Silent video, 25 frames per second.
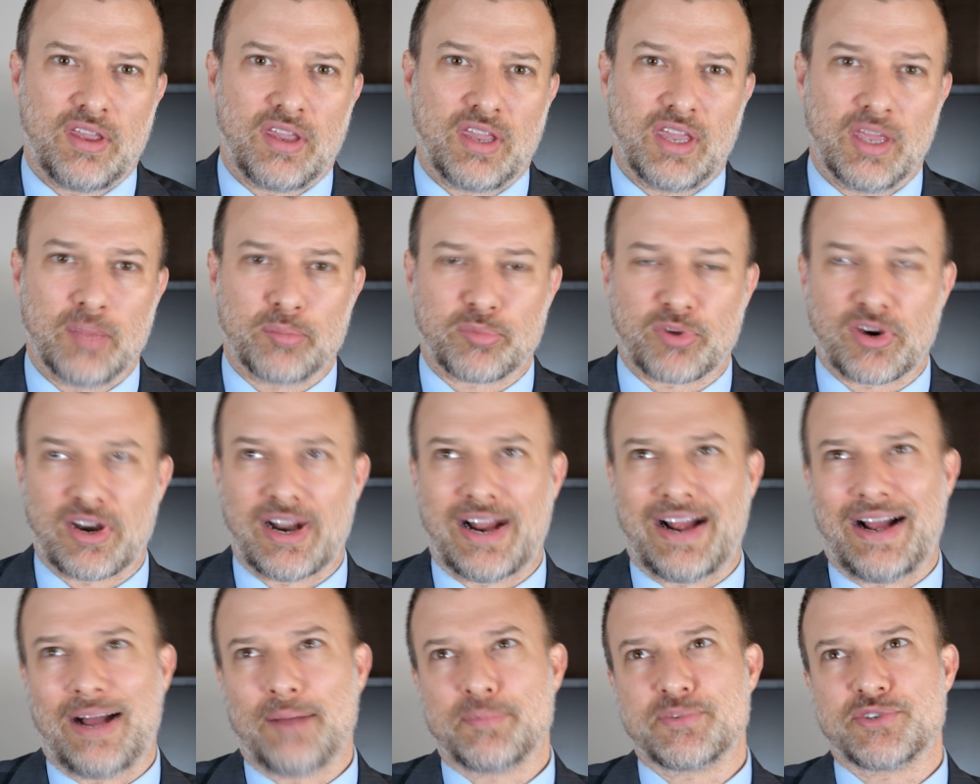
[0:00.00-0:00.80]
And
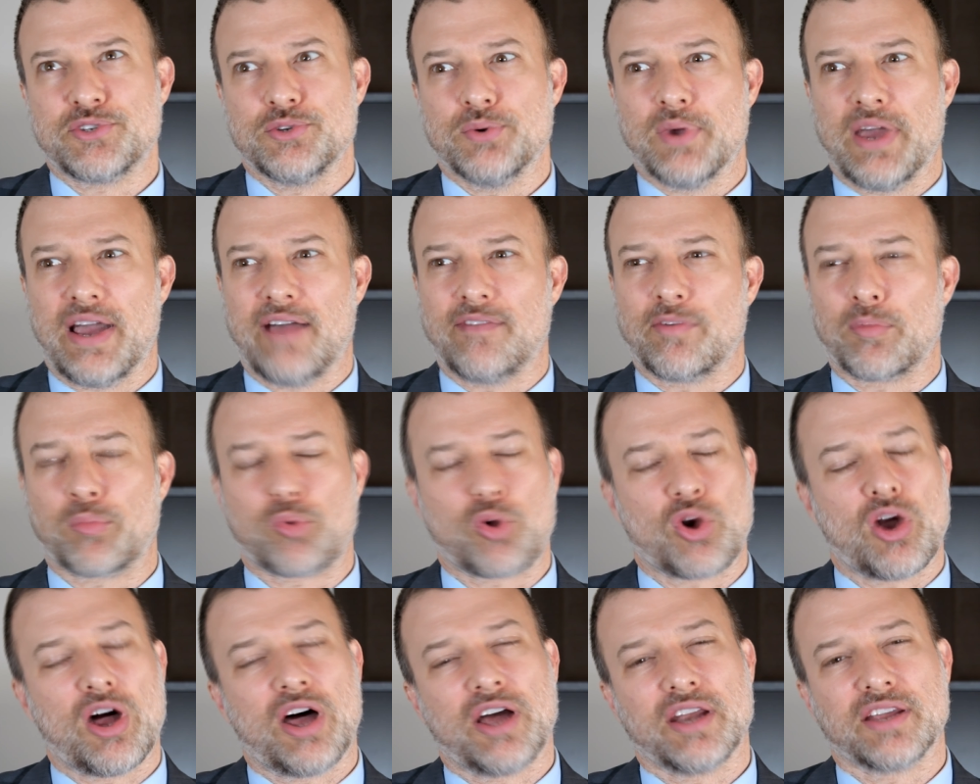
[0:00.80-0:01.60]
perhaps you have a
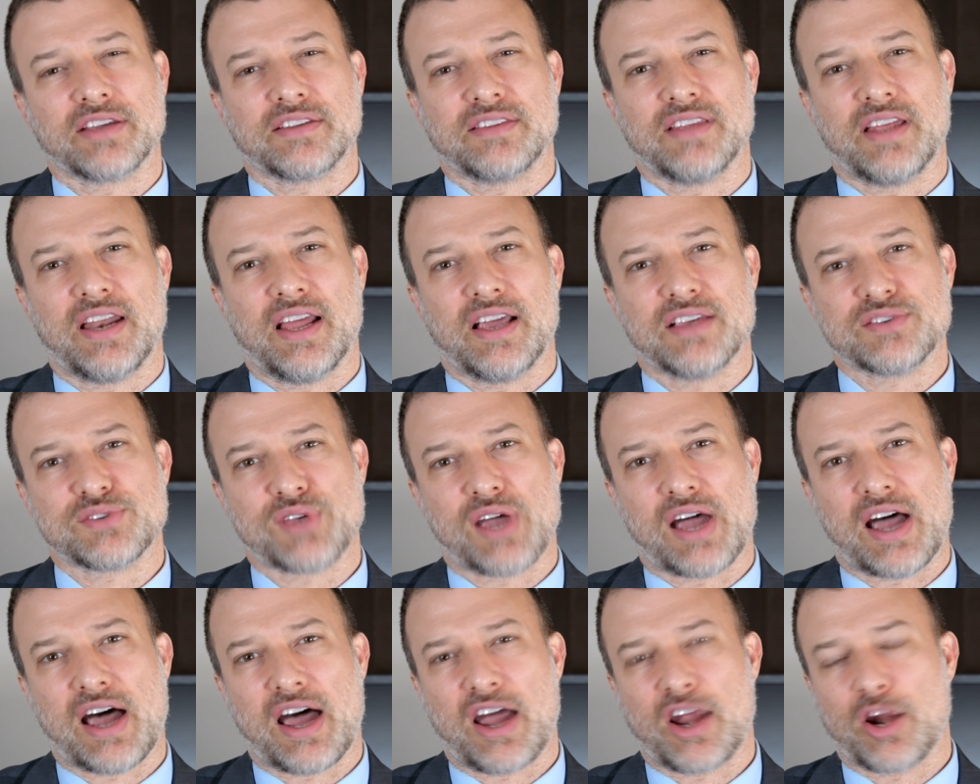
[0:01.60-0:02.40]
product that has a
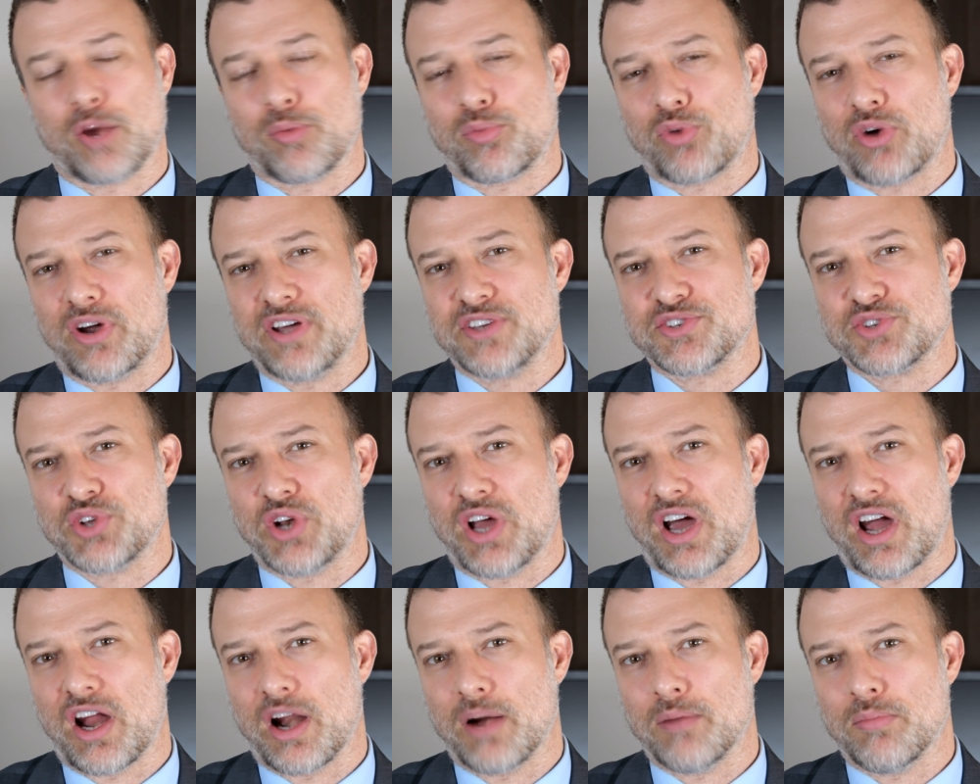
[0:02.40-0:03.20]
higher price and
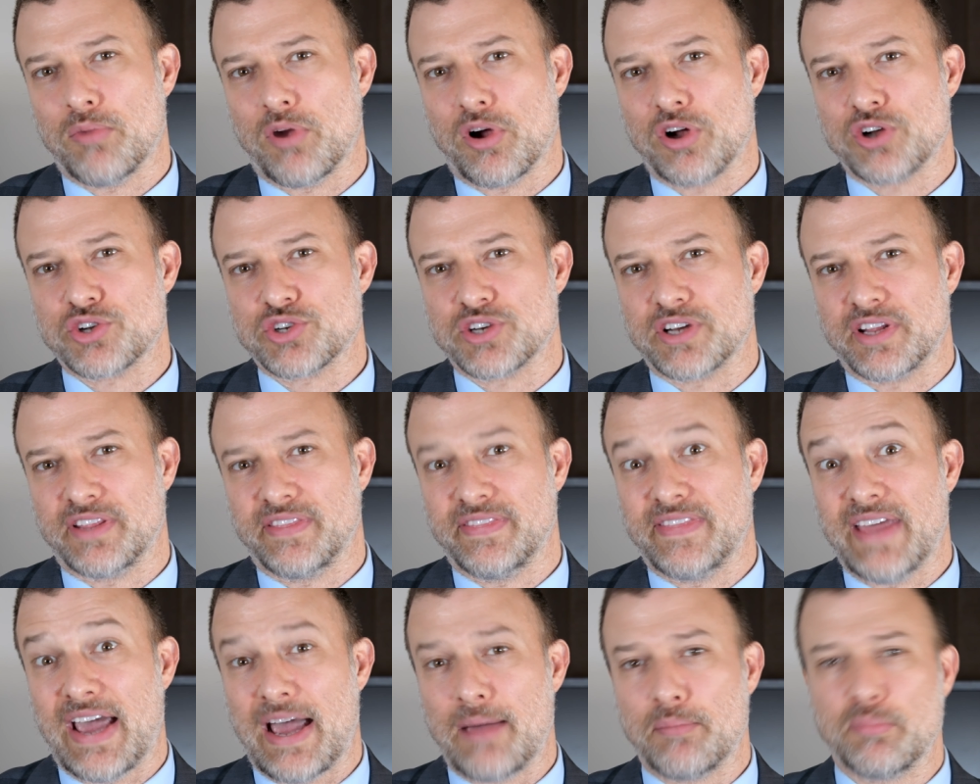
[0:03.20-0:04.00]
higher margin,
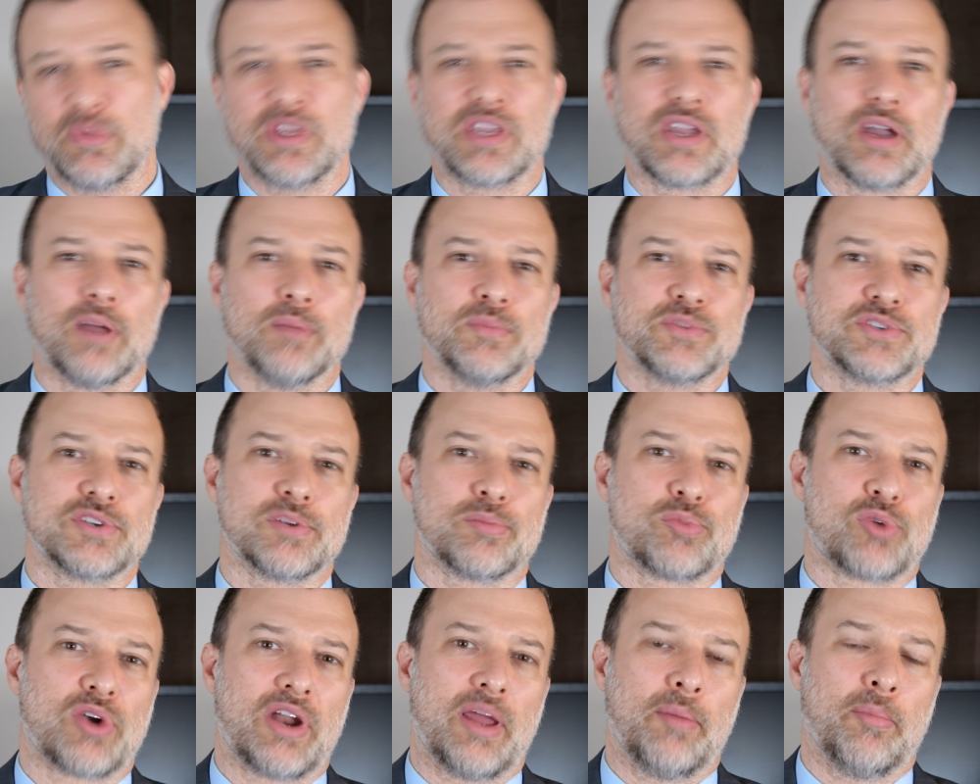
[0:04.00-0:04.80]
and that becomes
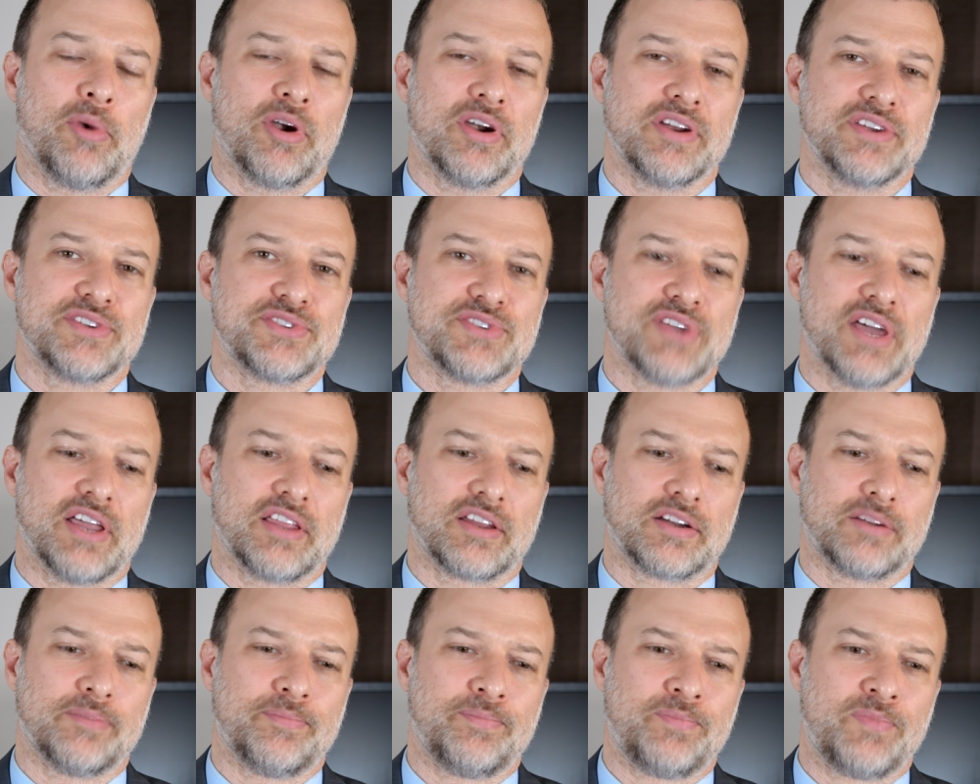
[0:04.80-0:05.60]
your primary
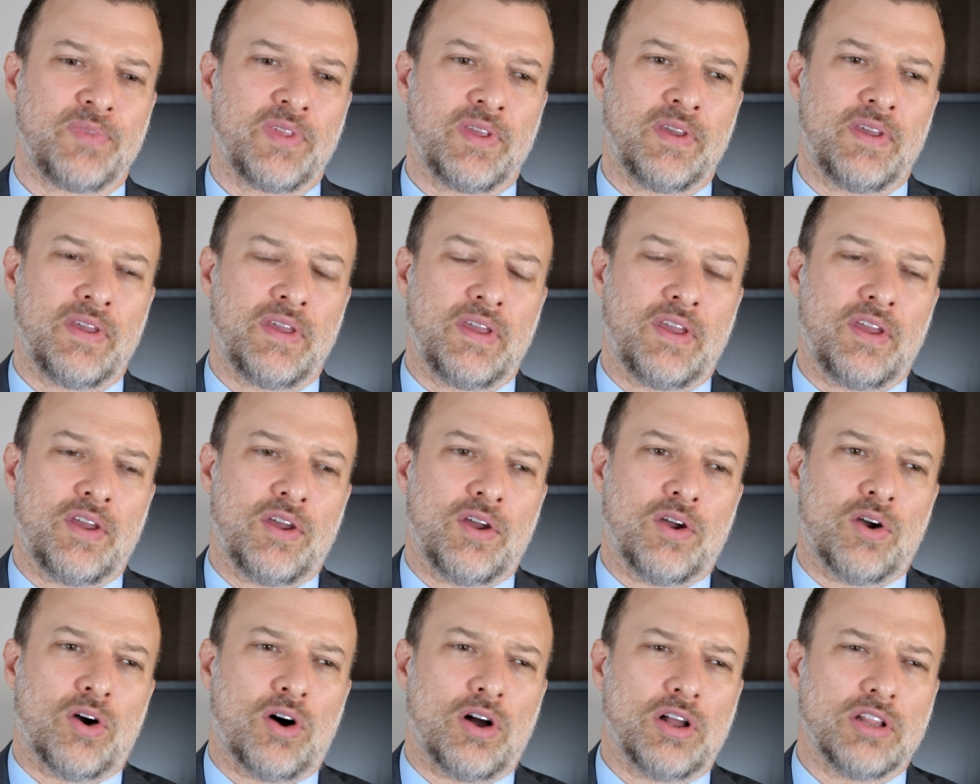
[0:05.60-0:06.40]
seller.
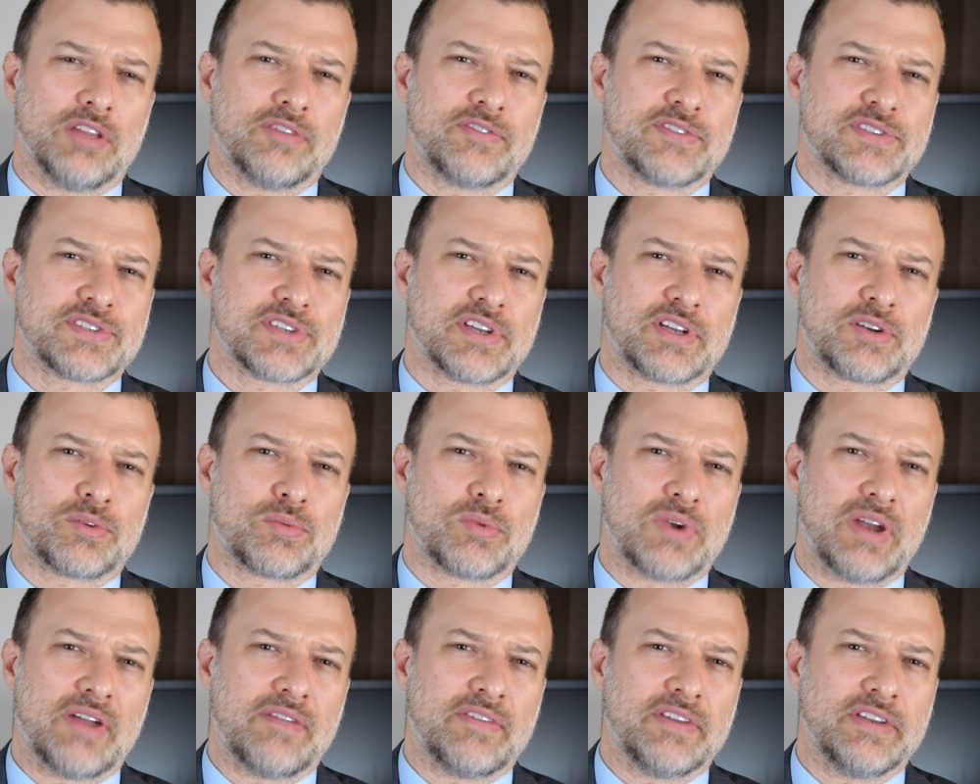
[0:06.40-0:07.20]
All of a sudden
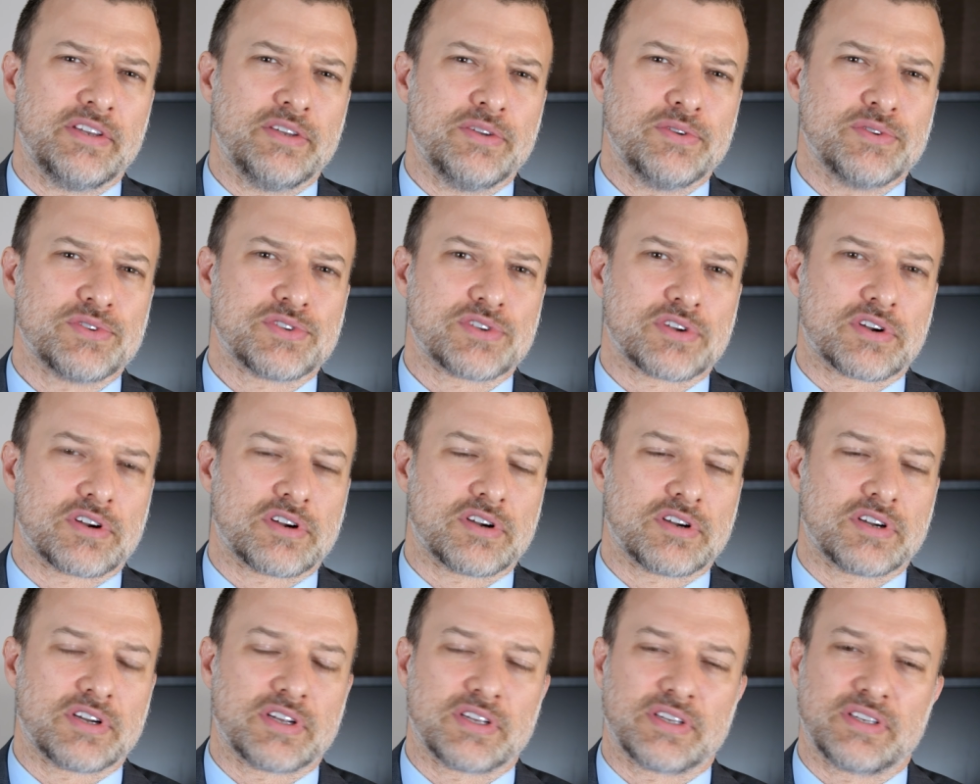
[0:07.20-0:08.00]
revenues
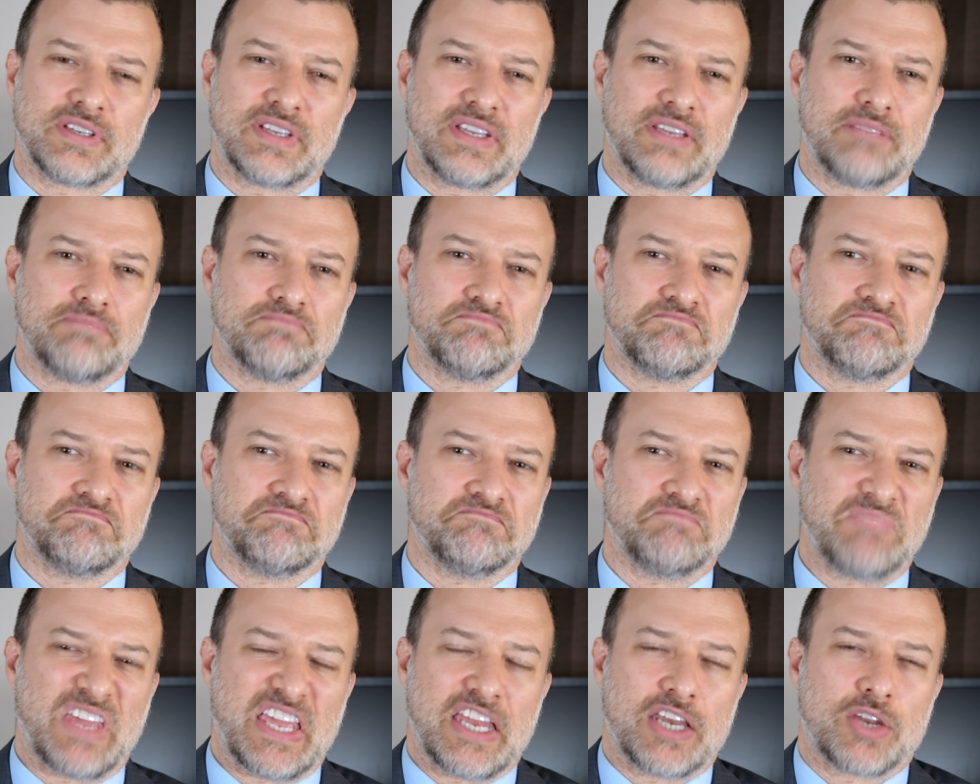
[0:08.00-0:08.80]
are
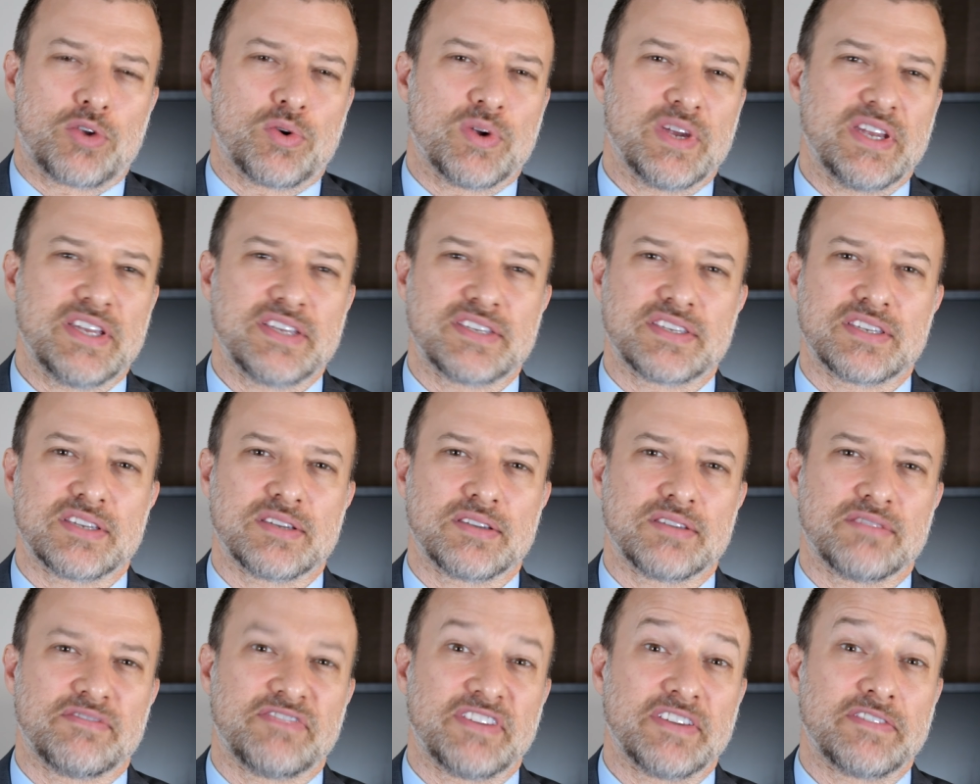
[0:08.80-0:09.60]

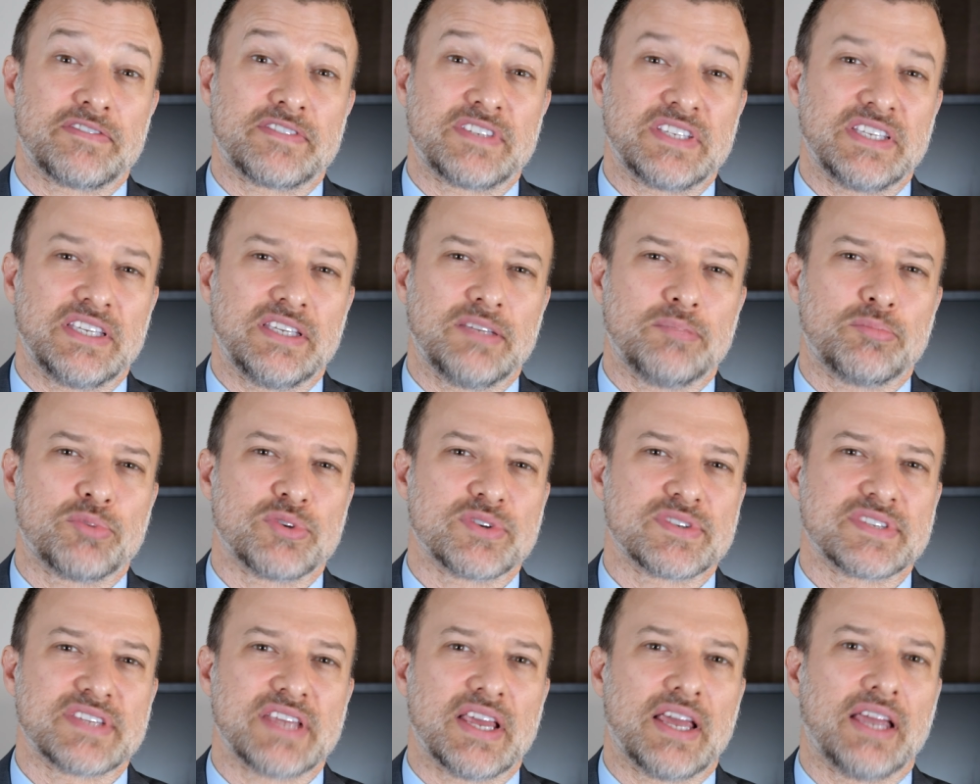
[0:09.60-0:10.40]
increasing
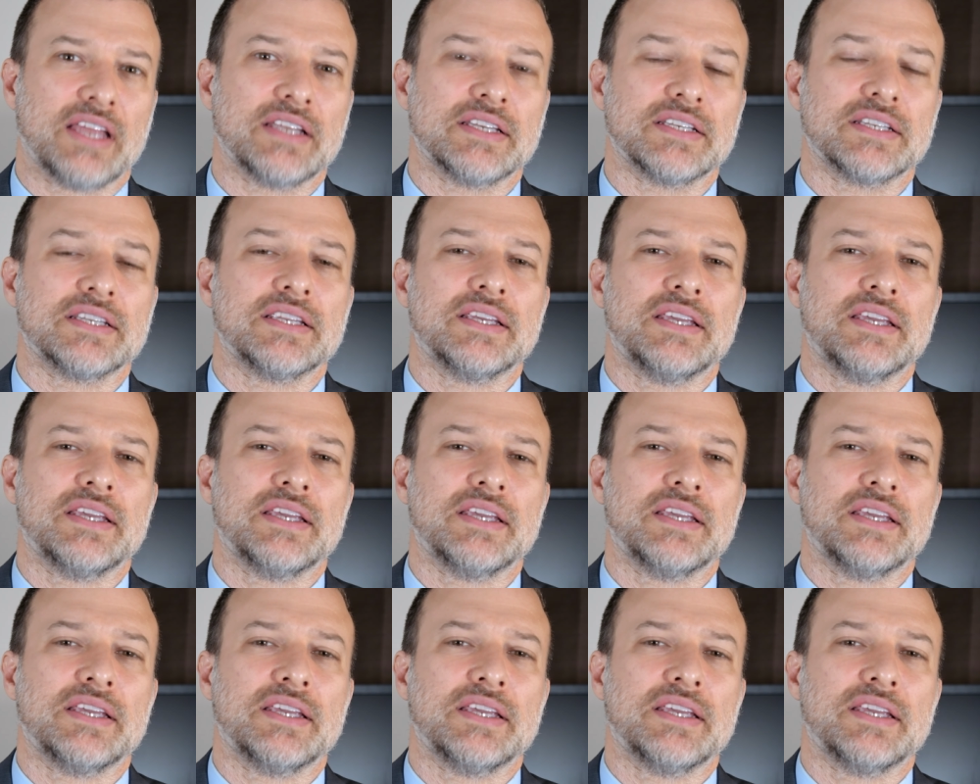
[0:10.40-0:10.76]
15%,